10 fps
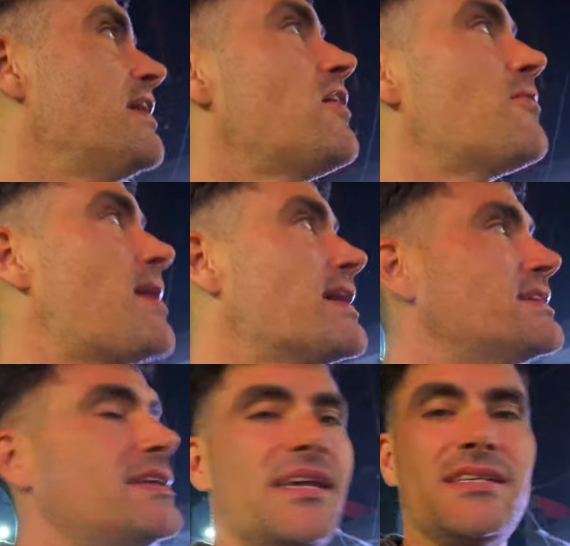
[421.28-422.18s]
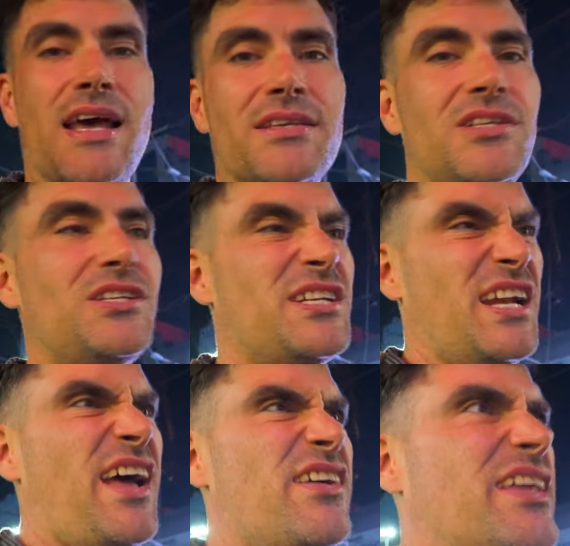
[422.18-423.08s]
then go back to the guest house and just
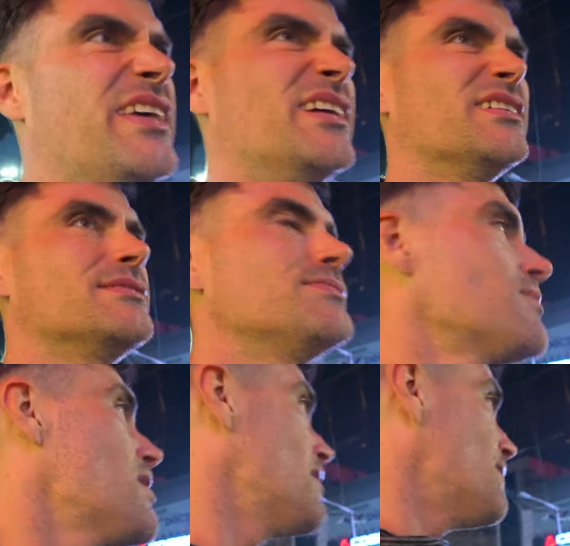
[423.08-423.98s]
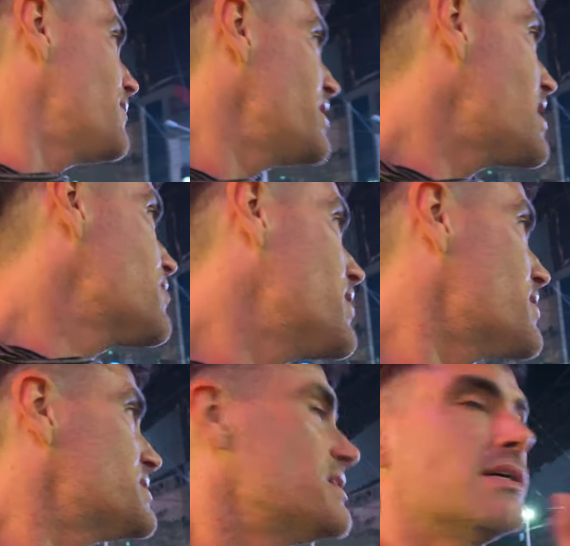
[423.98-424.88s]
chill out, I think. But yeah, you're
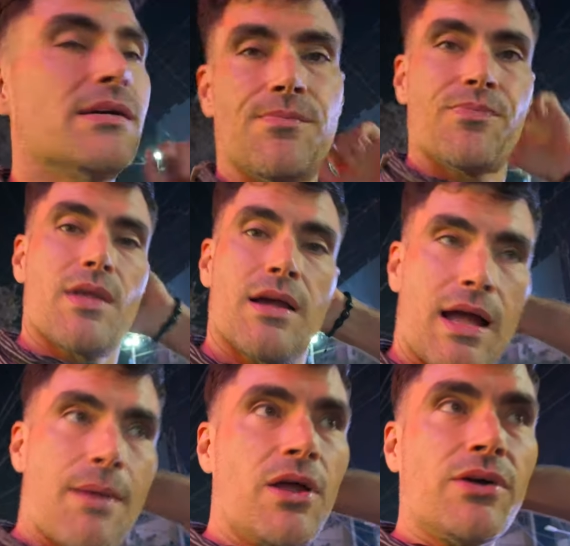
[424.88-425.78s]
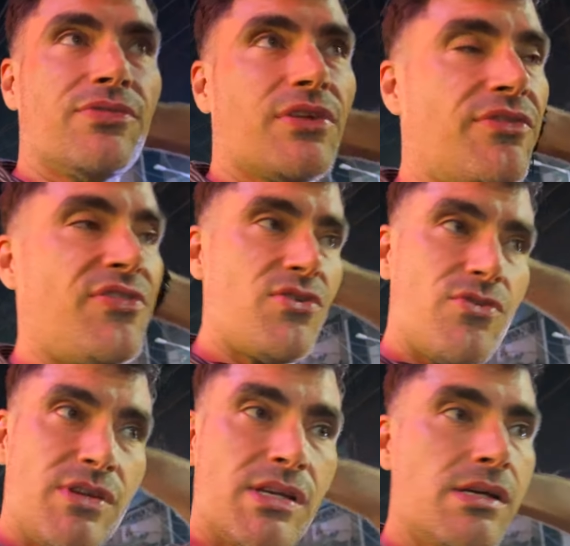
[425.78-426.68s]
welcome to come along for the food.